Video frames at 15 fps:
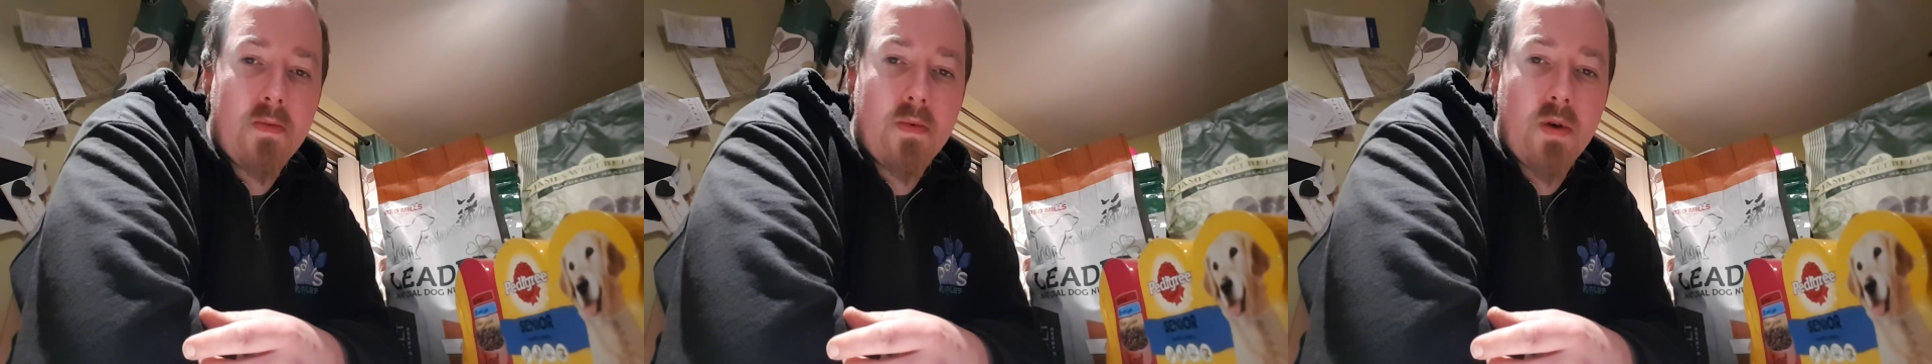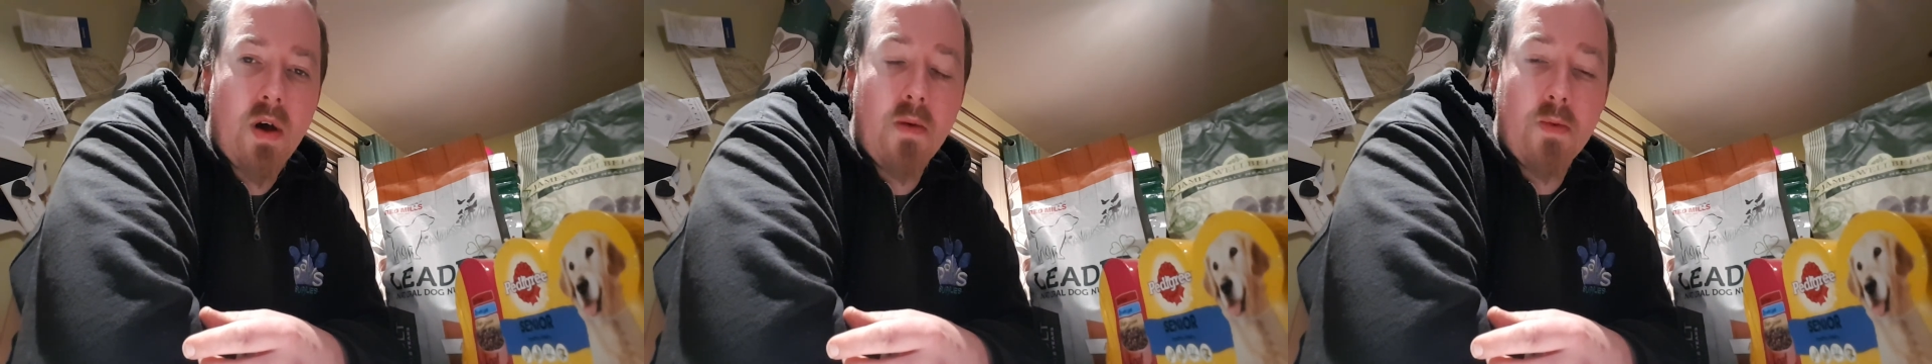
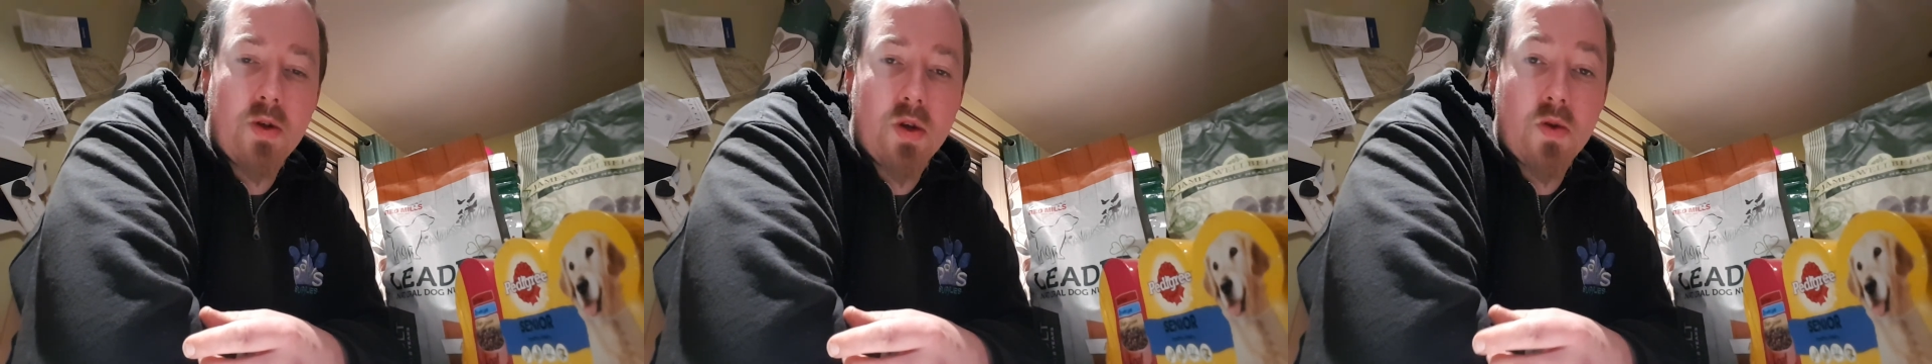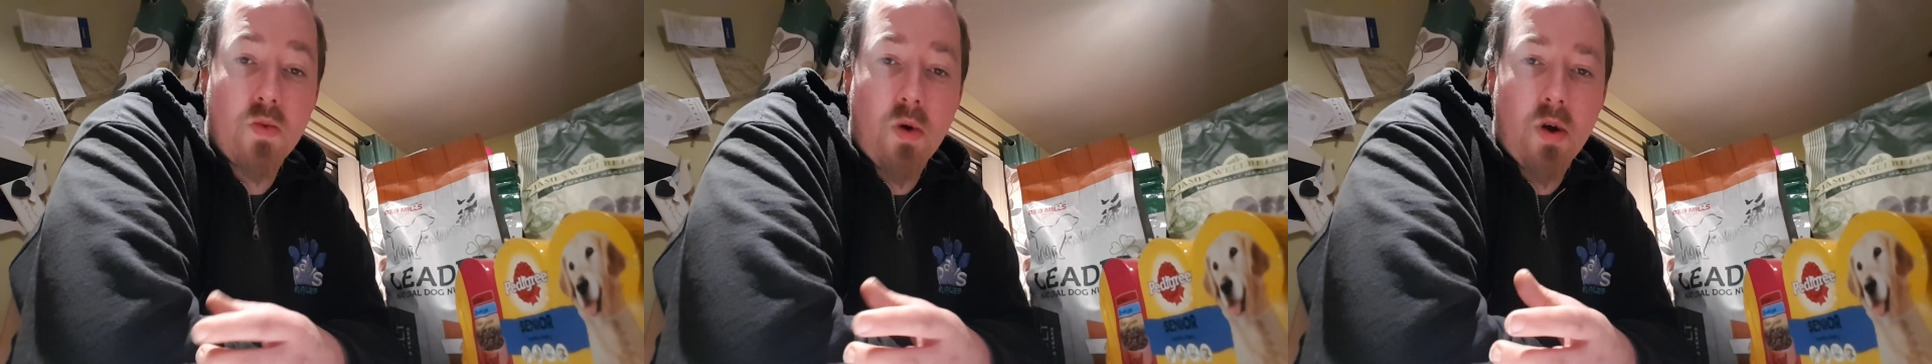how much
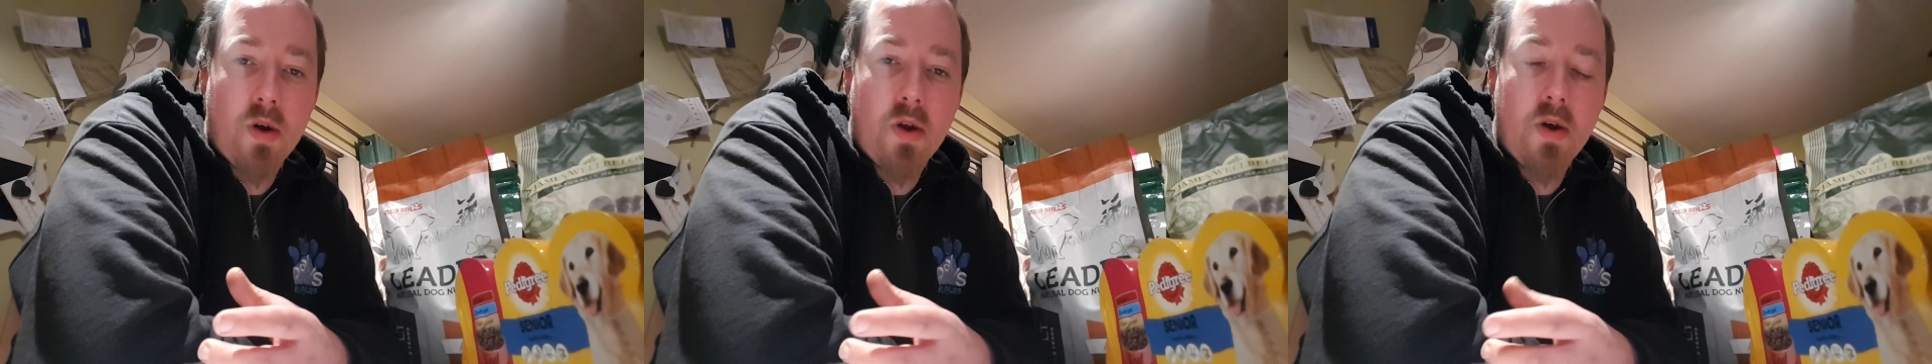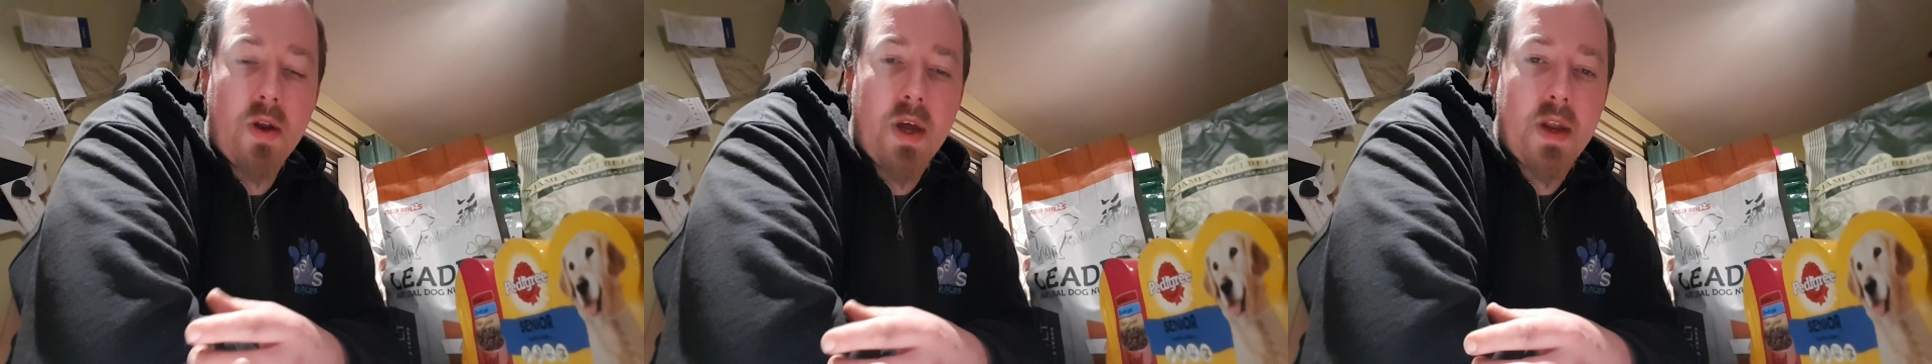it's working
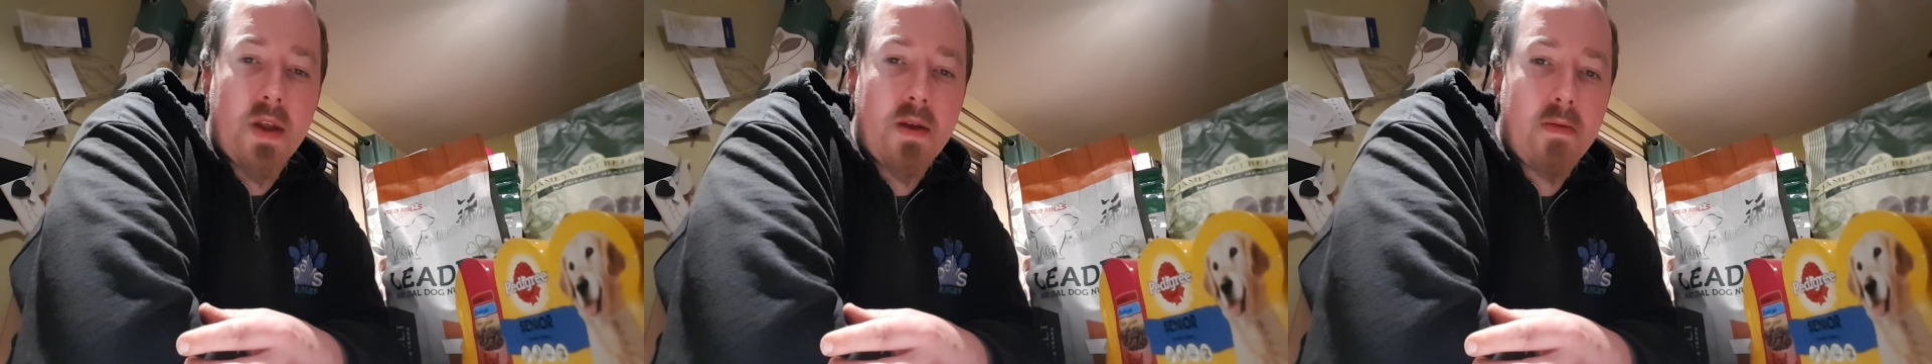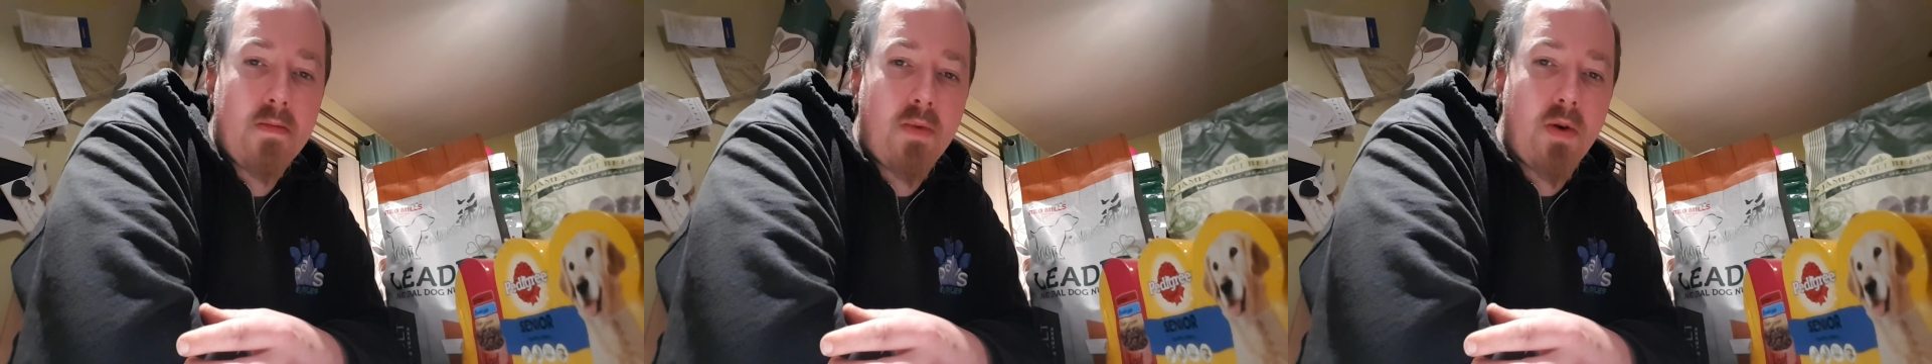out at
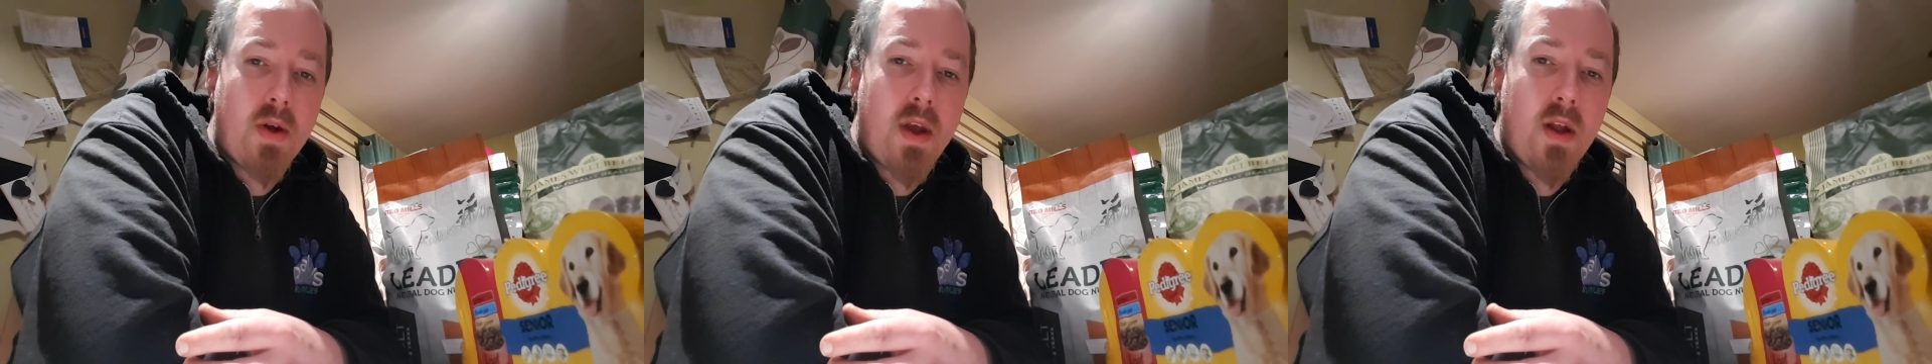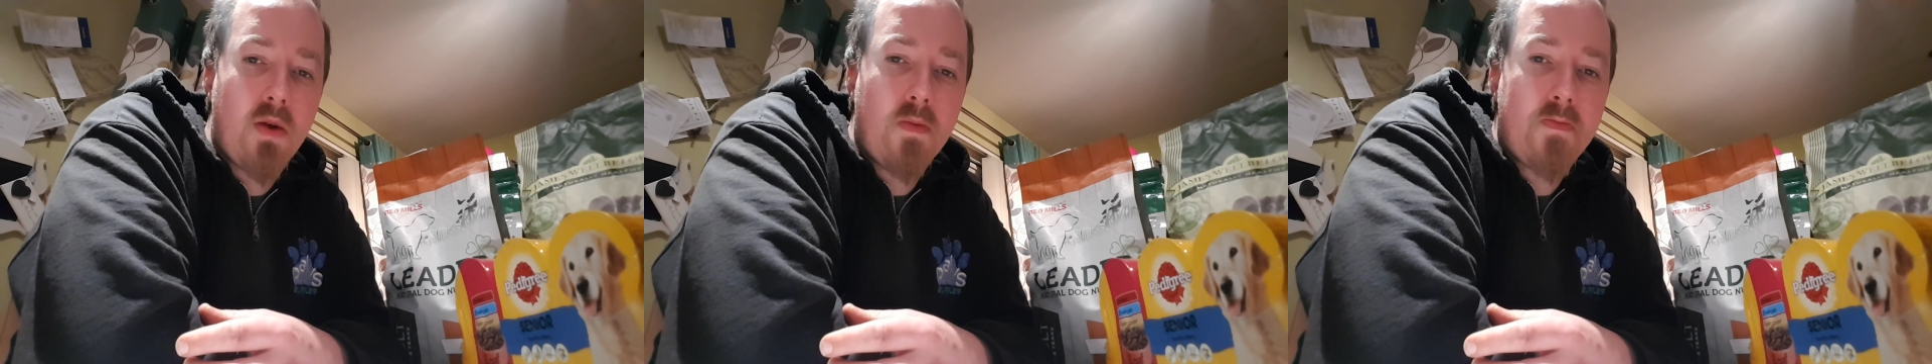per
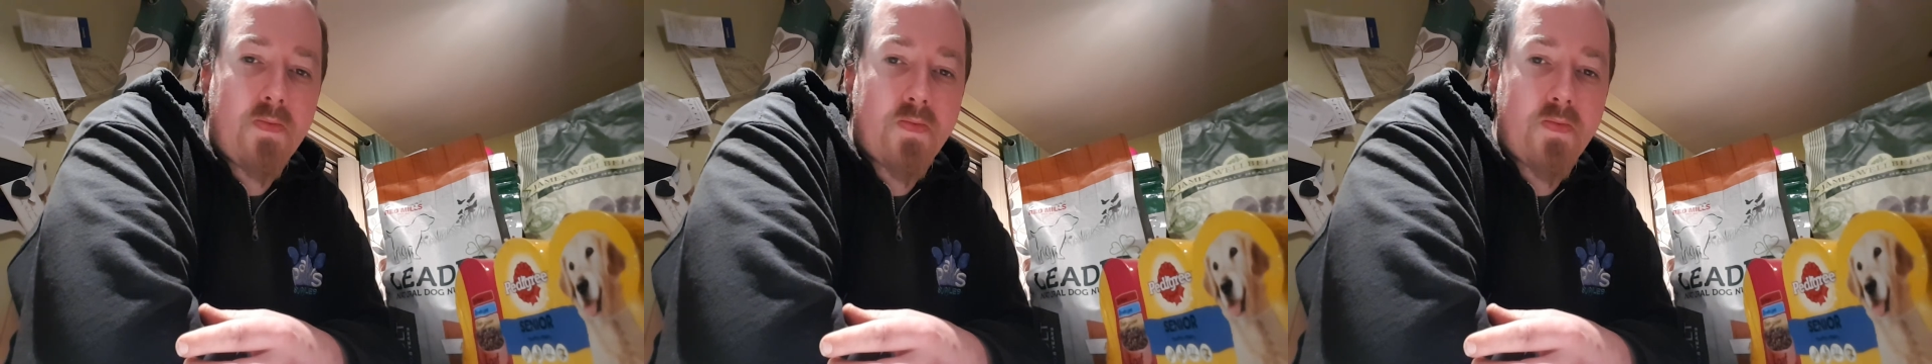kilo.